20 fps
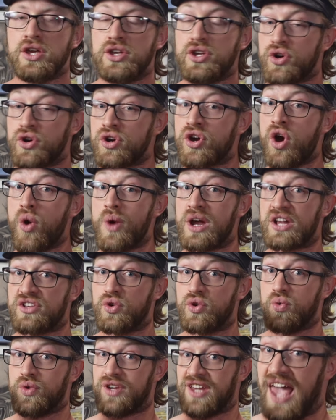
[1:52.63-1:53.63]
You're going
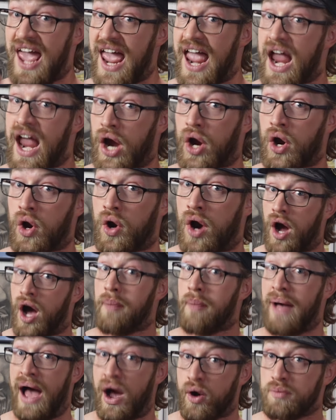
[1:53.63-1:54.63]
to care
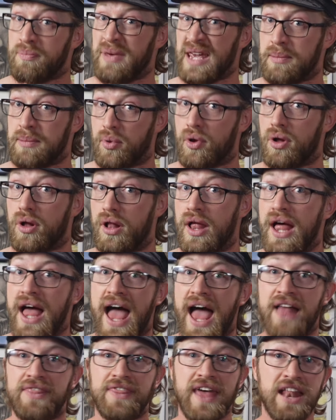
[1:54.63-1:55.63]
about people,
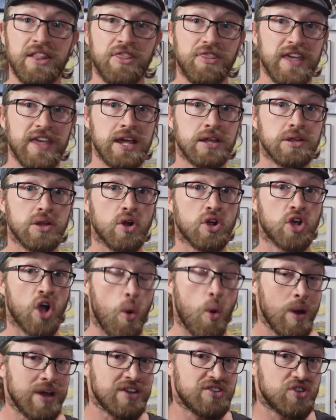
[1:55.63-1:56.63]
and then things are going